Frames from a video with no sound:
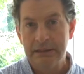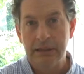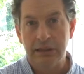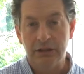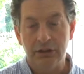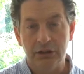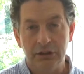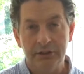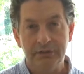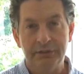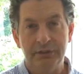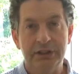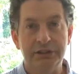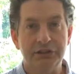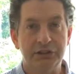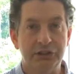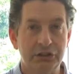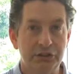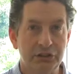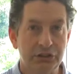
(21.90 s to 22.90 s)
A lot of these
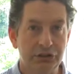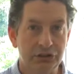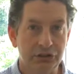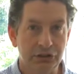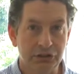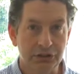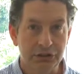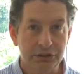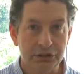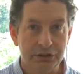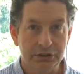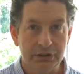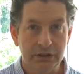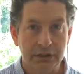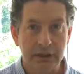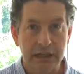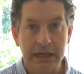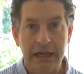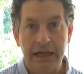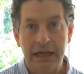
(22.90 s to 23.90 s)
conditions
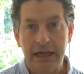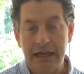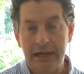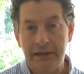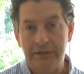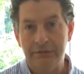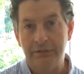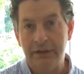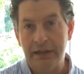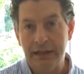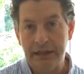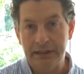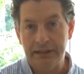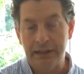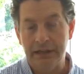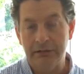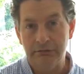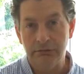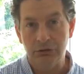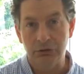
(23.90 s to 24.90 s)
have at
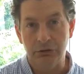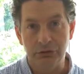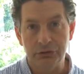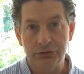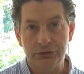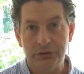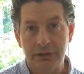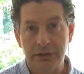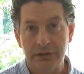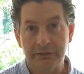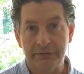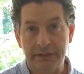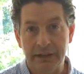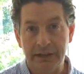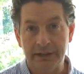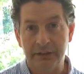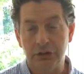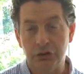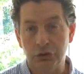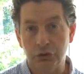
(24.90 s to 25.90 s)
their root the
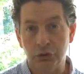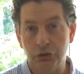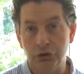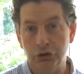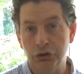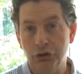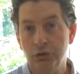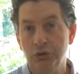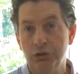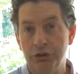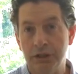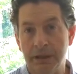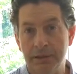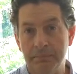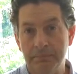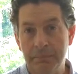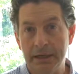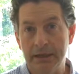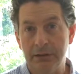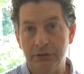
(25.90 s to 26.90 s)
fact that you're using a
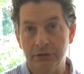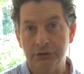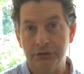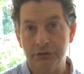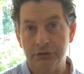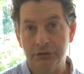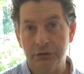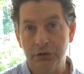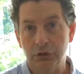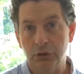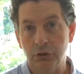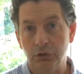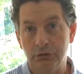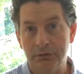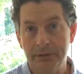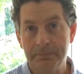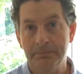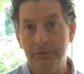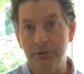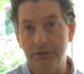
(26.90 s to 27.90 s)
mouse or
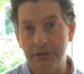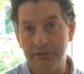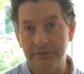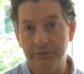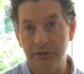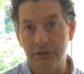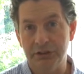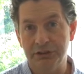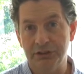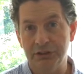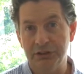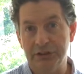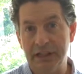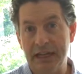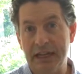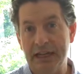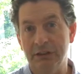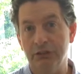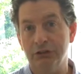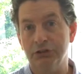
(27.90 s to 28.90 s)
input devices
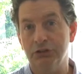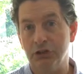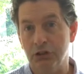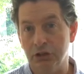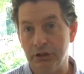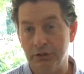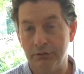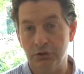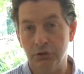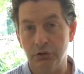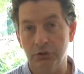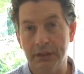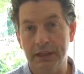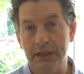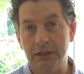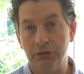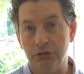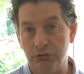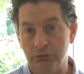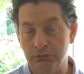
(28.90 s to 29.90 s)
outside of your
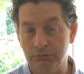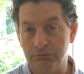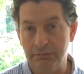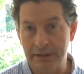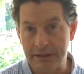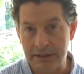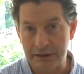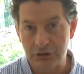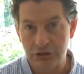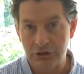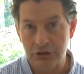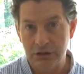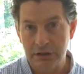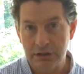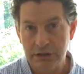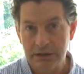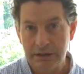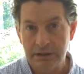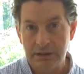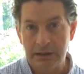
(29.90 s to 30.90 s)
natural reach.
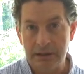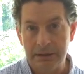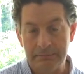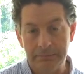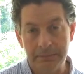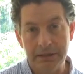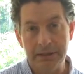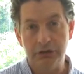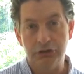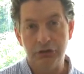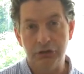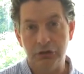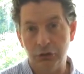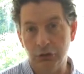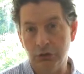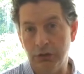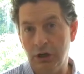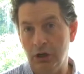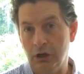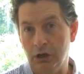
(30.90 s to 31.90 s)
It means that
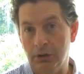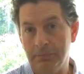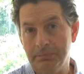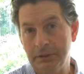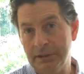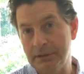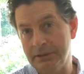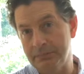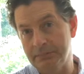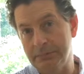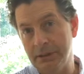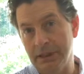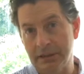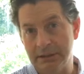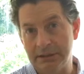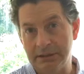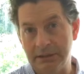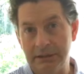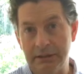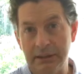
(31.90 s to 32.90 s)
your arm is
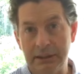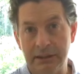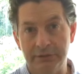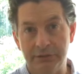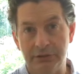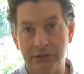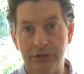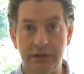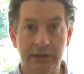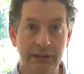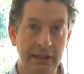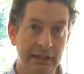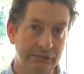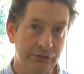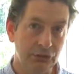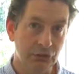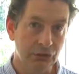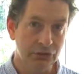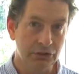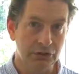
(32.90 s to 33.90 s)
abducted either to the
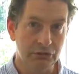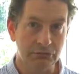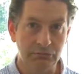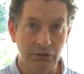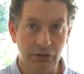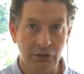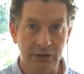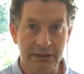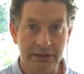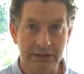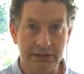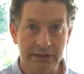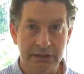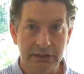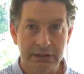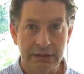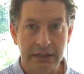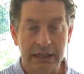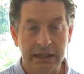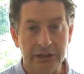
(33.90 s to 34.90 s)
left or to the right,
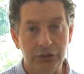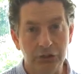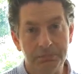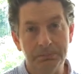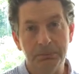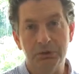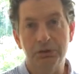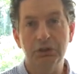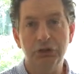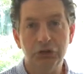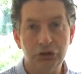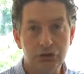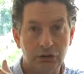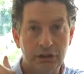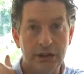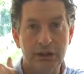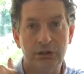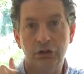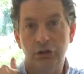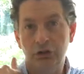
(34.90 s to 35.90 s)
and you're putting
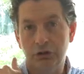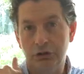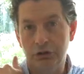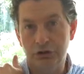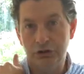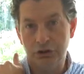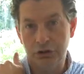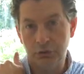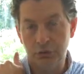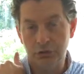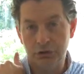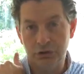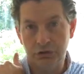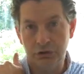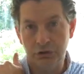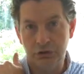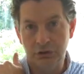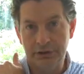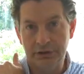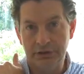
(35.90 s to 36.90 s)
strain on the shoulder
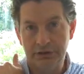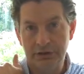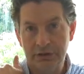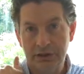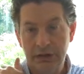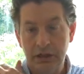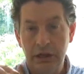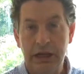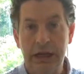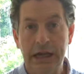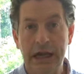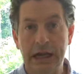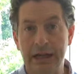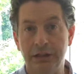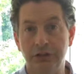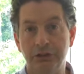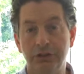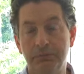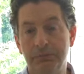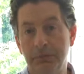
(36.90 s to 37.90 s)
joints,
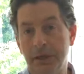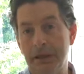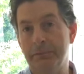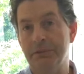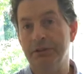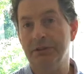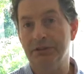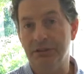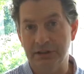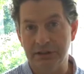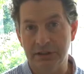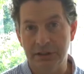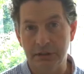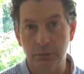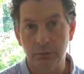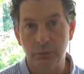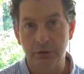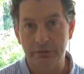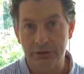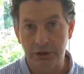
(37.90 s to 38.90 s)
and you may be sitting
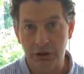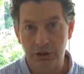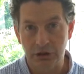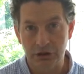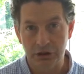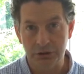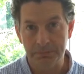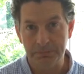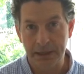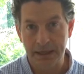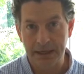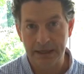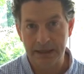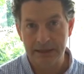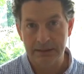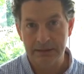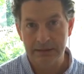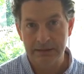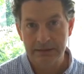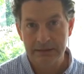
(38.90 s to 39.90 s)
with an arched
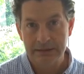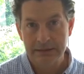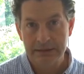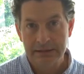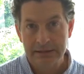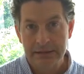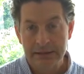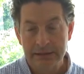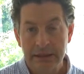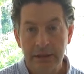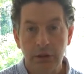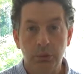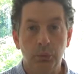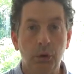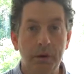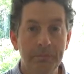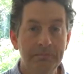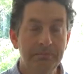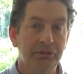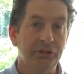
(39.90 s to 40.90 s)
back.
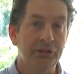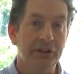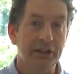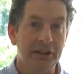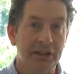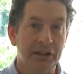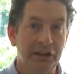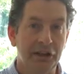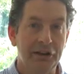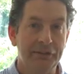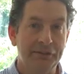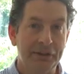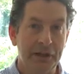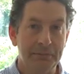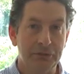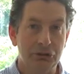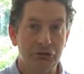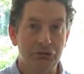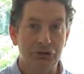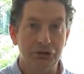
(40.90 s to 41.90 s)
One product that I've
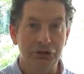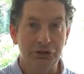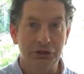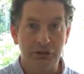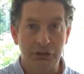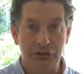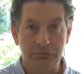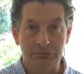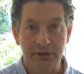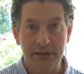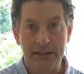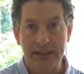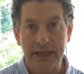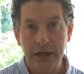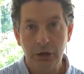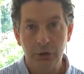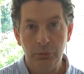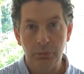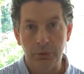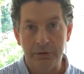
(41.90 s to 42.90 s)
come across that can really
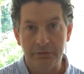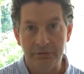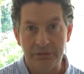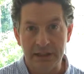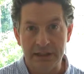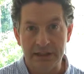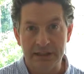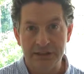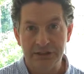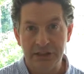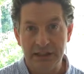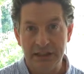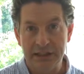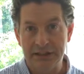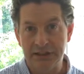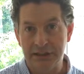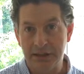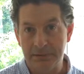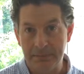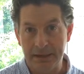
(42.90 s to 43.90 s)
help with this
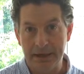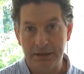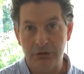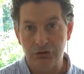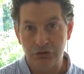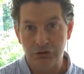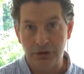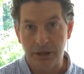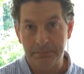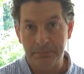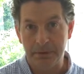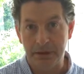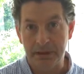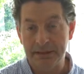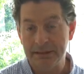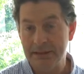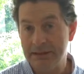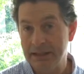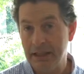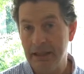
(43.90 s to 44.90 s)
is the Mousetrapper,
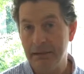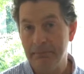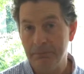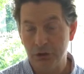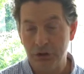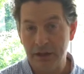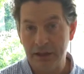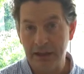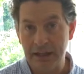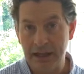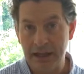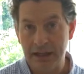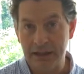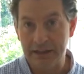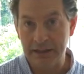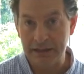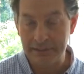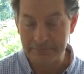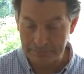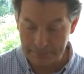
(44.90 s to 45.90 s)
and today I'm looking at
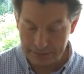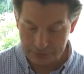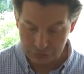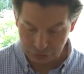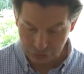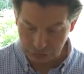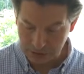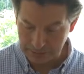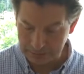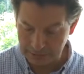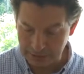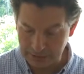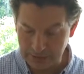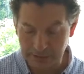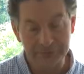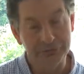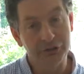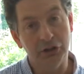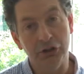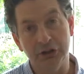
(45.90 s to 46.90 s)
the Mousetrapper
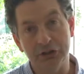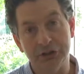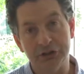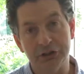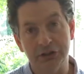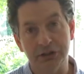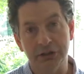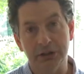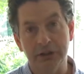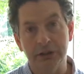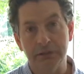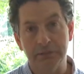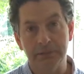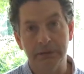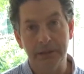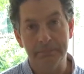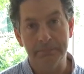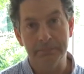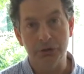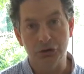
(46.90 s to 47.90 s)
Advance
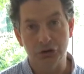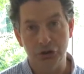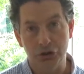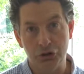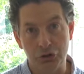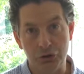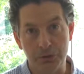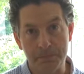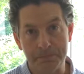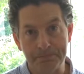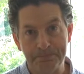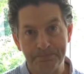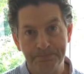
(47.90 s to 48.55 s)
number 2.